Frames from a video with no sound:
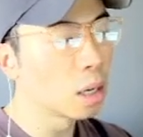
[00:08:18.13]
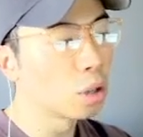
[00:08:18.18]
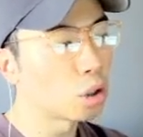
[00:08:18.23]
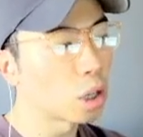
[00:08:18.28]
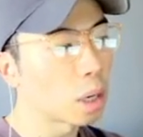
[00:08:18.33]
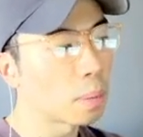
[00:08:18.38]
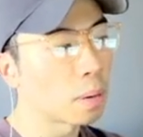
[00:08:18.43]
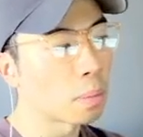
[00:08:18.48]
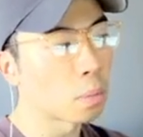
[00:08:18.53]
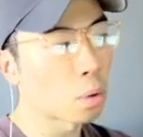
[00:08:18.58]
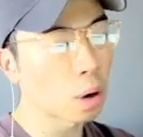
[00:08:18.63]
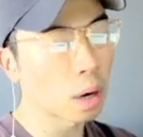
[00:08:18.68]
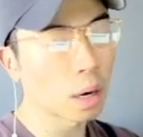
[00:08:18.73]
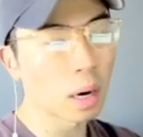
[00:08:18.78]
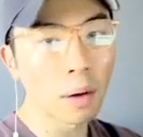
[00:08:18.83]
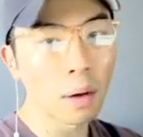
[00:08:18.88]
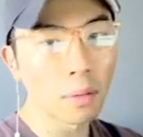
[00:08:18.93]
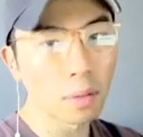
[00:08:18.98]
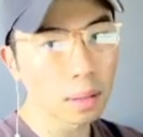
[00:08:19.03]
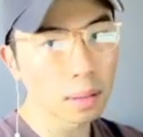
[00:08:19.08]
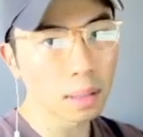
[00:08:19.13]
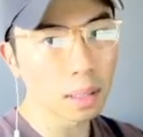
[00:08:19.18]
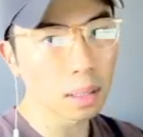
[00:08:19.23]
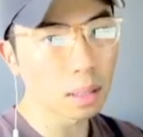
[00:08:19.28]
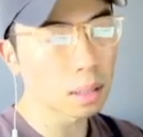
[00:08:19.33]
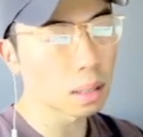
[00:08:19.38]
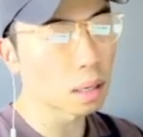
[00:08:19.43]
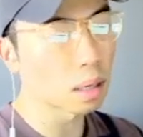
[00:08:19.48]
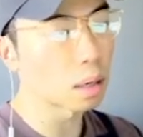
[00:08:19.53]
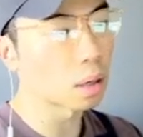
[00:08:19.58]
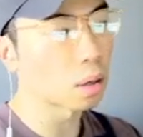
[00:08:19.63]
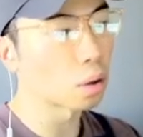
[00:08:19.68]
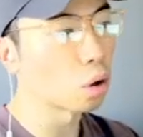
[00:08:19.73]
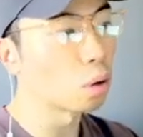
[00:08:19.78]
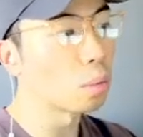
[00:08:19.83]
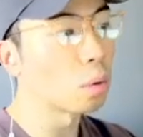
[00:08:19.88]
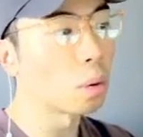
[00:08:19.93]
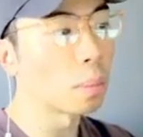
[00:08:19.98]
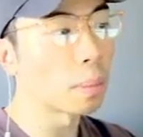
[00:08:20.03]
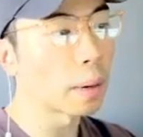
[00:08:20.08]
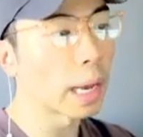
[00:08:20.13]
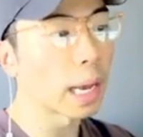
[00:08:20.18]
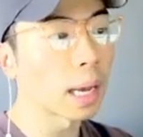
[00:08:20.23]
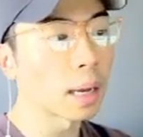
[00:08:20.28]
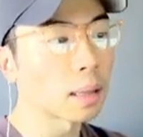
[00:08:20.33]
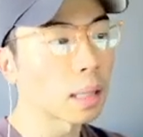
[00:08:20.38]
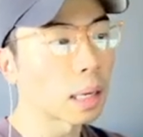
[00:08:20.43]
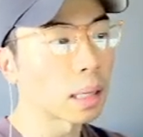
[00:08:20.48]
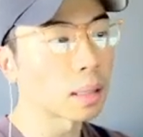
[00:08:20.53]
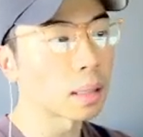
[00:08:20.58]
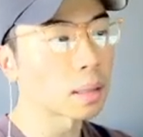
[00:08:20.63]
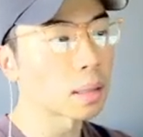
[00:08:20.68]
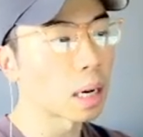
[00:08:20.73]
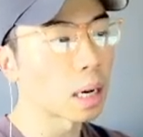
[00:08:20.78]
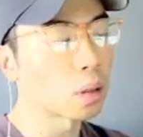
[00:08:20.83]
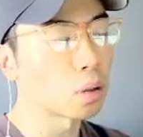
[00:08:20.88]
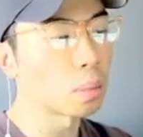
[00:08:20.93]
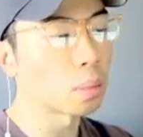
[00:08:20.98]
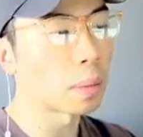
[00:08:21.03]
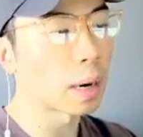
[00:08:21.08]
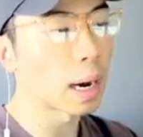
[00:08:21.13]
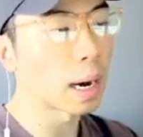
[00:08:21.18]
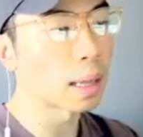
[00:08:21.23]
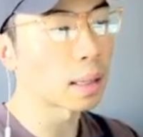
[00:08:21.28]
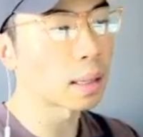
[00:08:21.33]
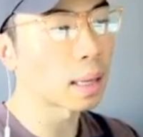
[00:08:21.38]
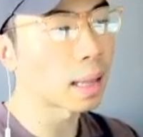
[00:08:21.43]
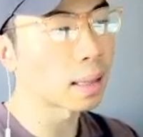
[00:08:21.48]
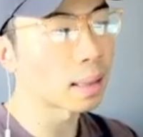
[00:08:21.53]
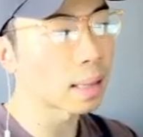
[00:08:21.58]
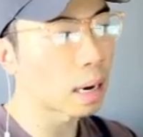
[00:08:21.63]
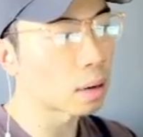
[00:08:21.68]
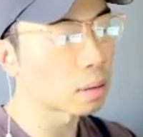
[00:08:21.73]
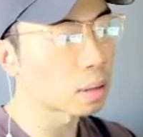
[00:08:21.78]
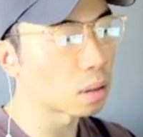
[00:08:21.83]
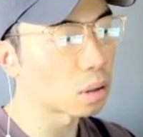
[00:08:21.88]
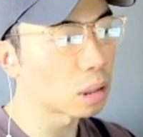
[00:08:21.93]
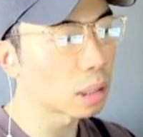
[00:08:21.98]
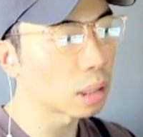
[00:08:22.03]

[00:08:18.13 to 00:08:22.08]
JP Morgan obviously is a global bank that decided to buy 10,000